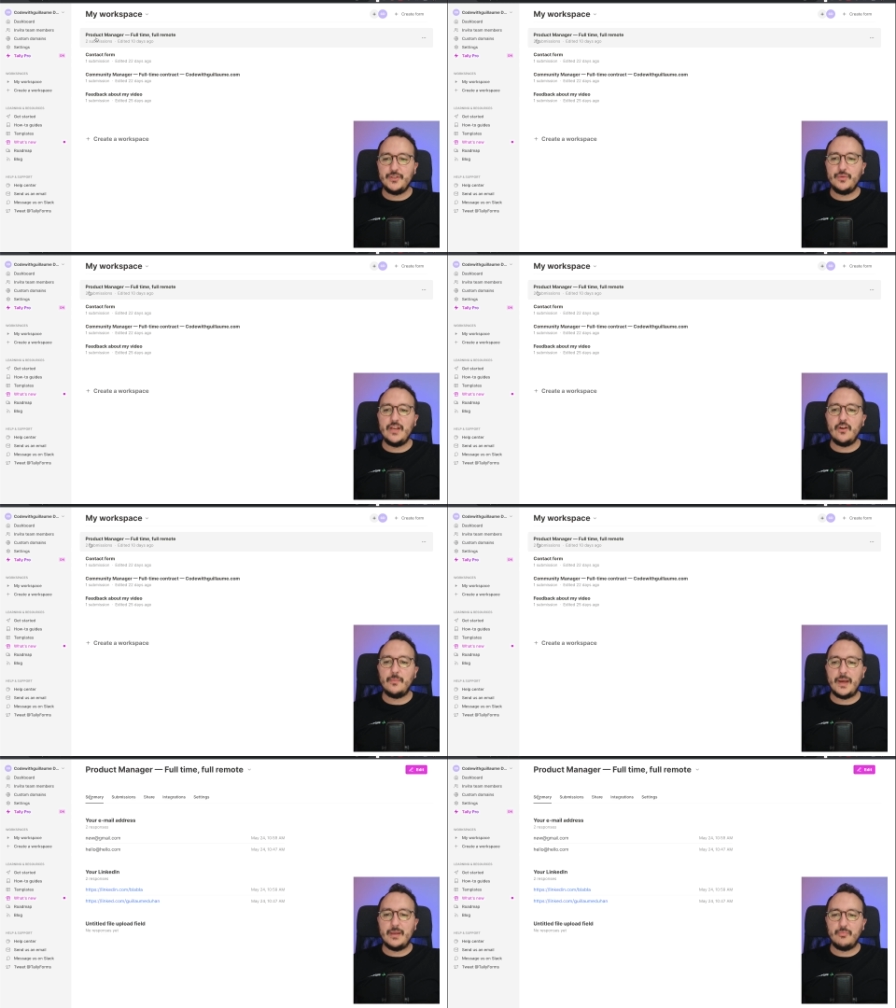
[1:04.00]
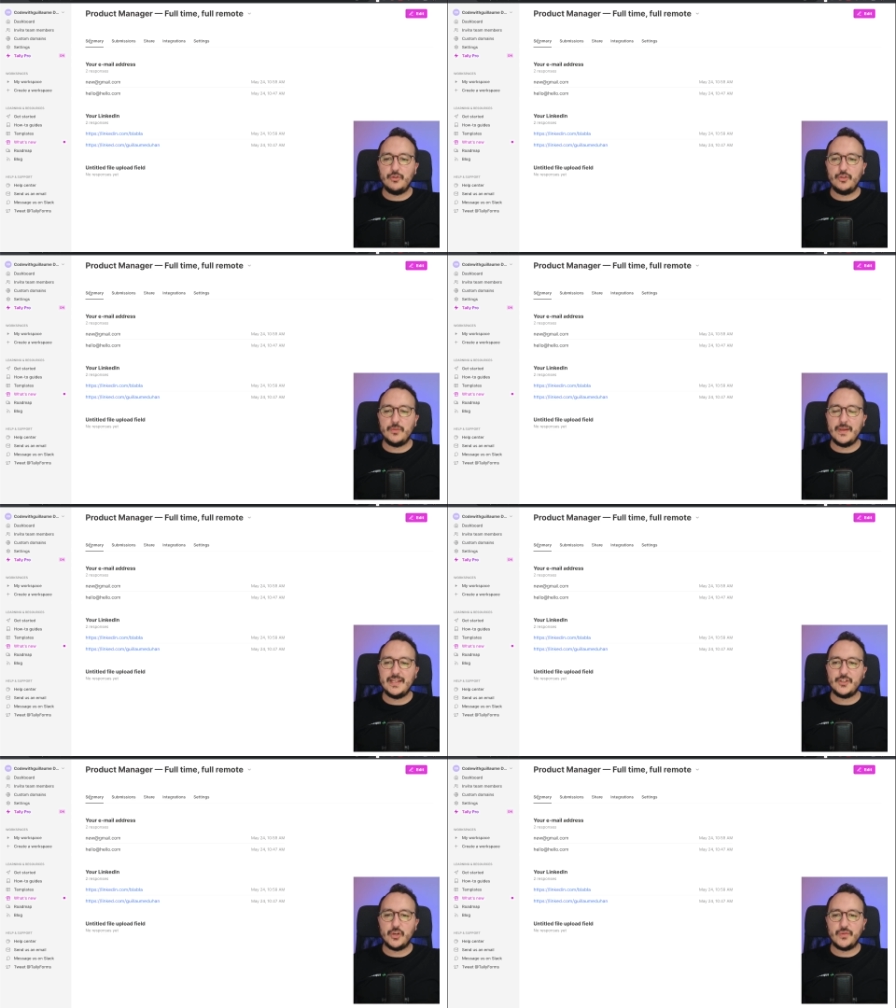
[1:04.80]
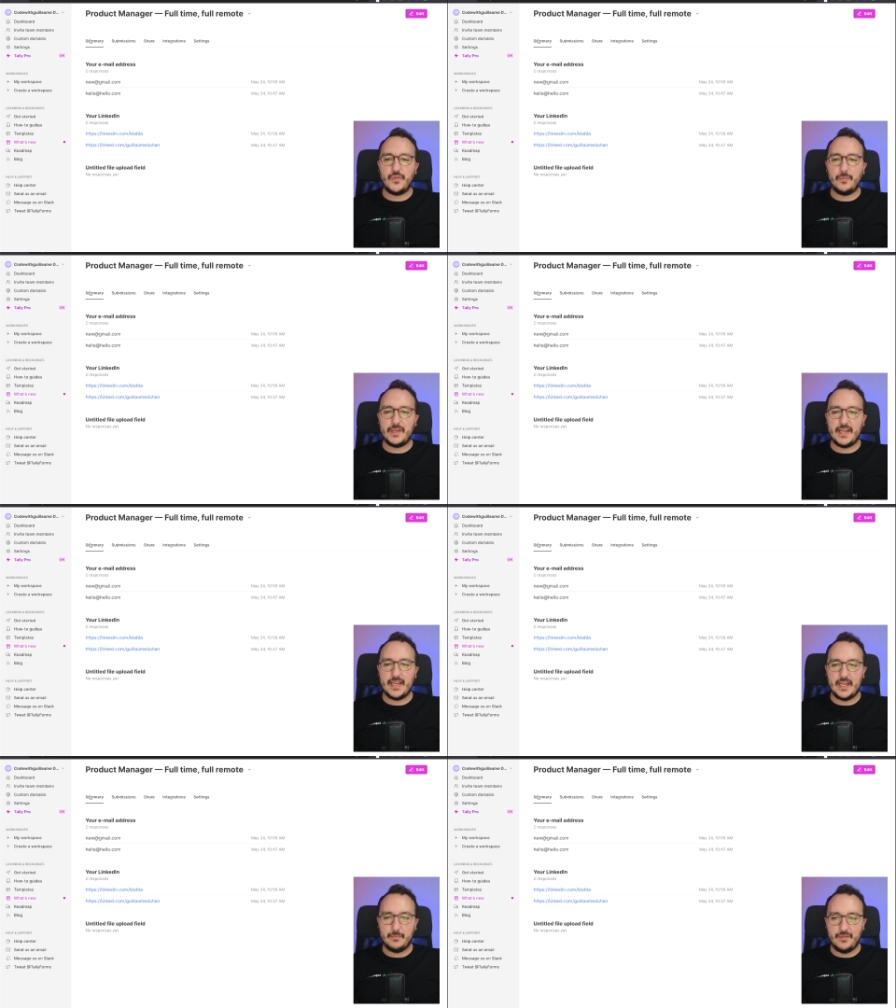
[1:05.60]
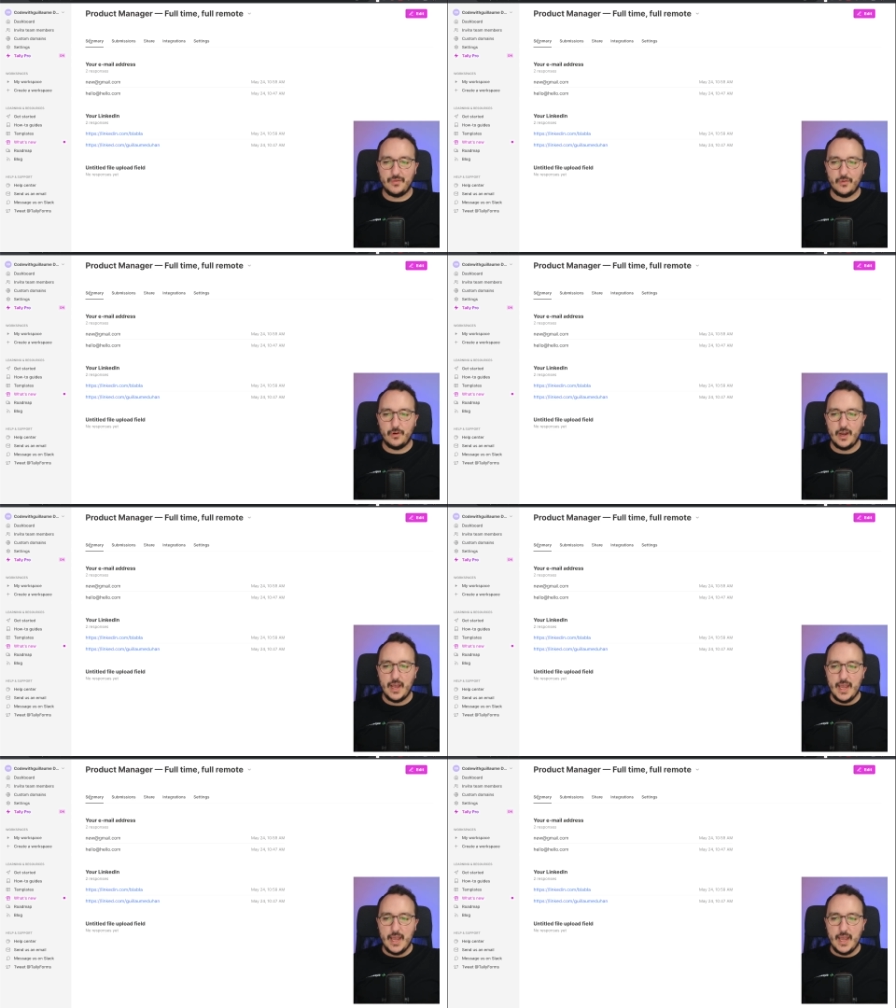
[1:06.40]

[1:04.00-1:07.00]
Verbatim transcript: click on my product manager form that I had before.